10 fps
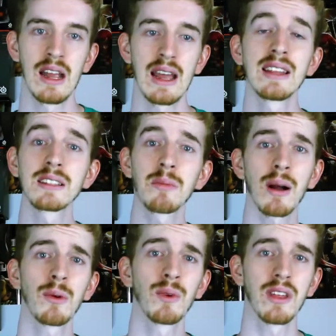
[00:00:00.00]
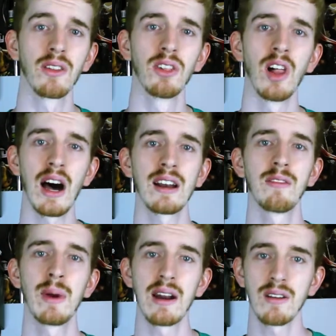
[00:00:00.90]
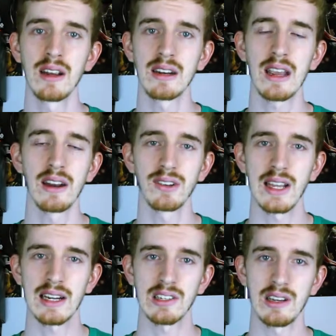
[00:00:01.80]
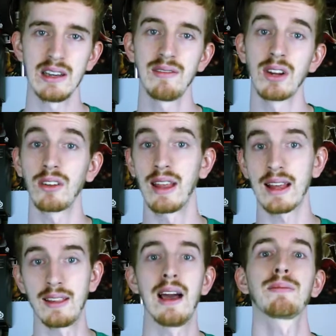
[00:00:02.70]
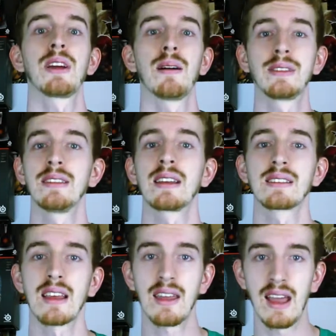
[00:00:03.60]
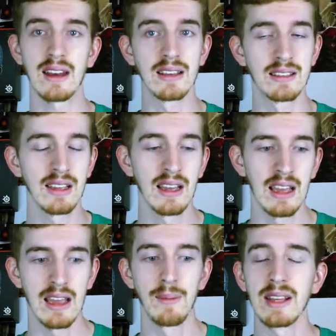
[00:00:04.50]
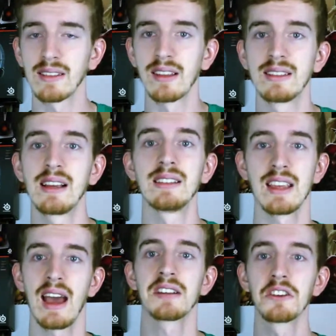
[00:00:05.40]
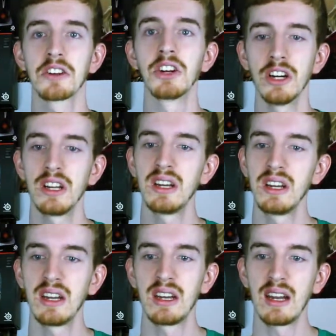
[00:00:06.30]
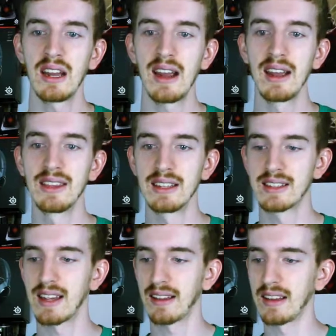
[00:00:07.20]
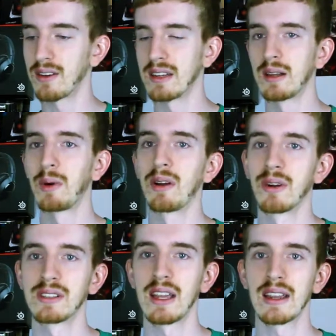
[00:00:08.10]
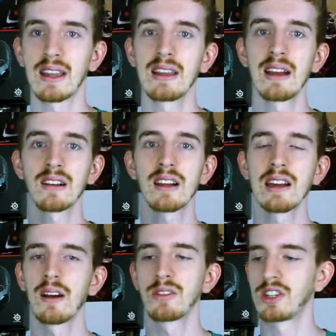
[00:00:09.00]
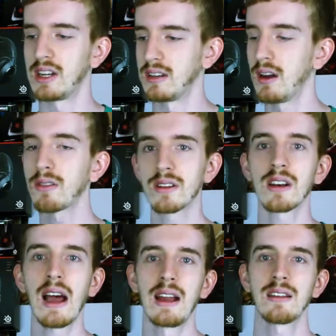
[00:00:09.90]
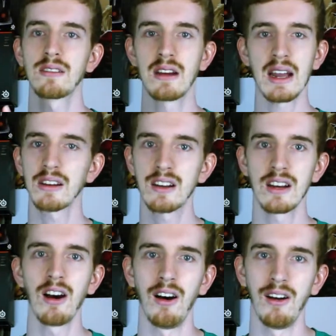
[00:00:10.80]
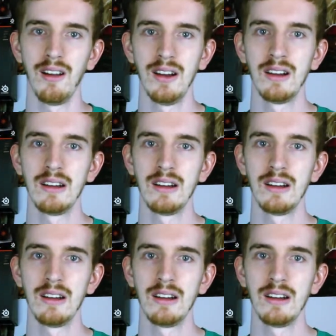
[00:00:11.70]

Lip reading: And that's a problem with a lot of battery indicators actually, even on like laptops and things like that, is it basically says, yeah, you're good. And then suddenly you get to a point where it's like, yeah, you're good. Oh, no, you're not. You're not good at all.